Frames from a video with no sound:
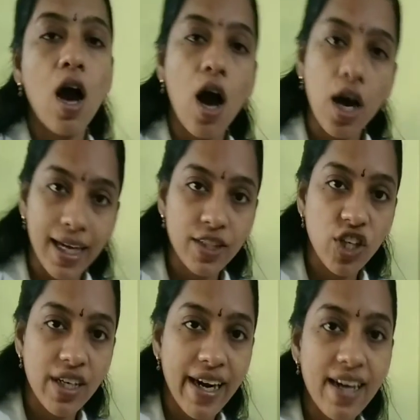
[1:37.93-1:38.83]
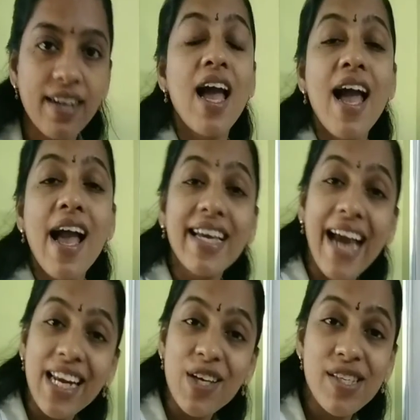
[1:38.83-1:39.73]
Okay children,
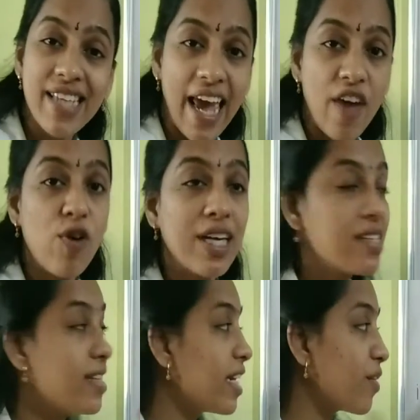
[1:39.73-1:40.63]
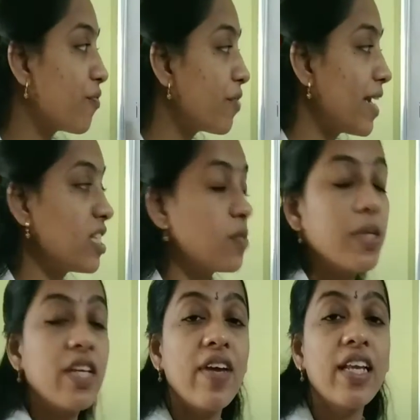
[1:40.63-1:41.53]
can you say what is the difference
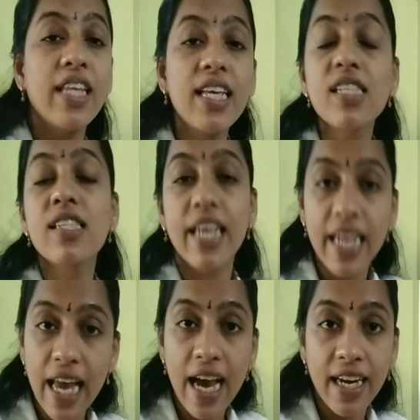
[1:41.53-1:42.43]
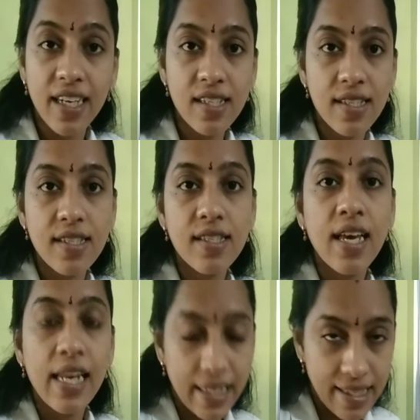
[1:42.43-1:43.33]
between these 3 lines?
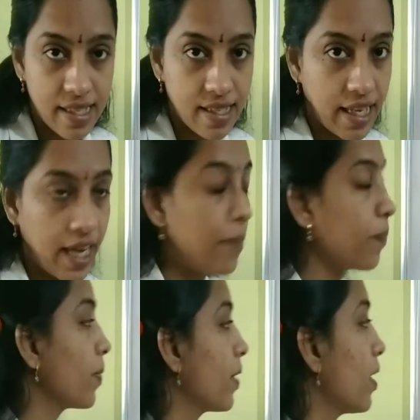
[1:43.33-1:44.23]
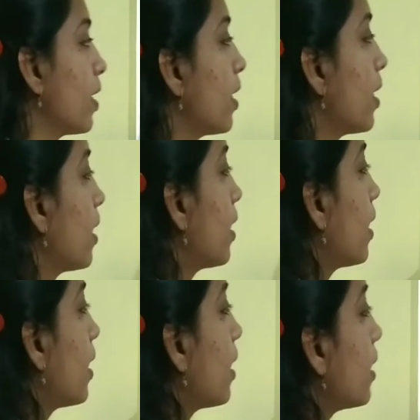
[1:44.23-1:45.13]
Let us see.
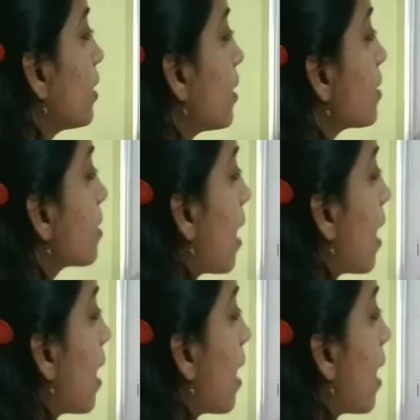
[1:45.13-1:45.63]
In this